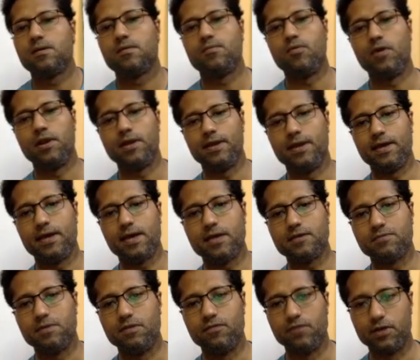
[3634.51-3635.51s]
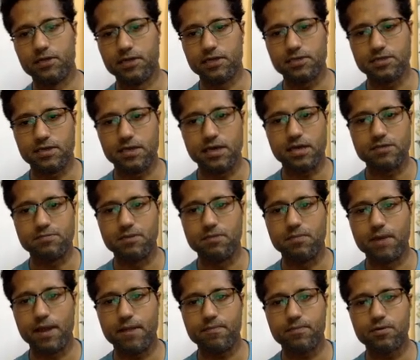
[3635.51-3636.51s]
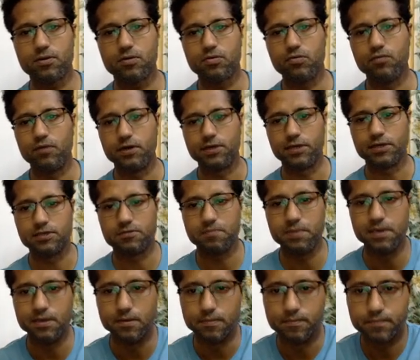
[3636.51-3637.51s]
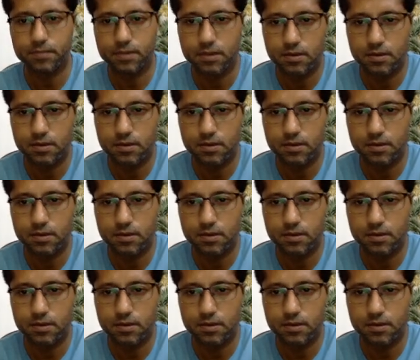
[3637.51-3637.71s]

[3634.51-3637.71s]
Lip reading: Vertex A has been mapped to vertex P.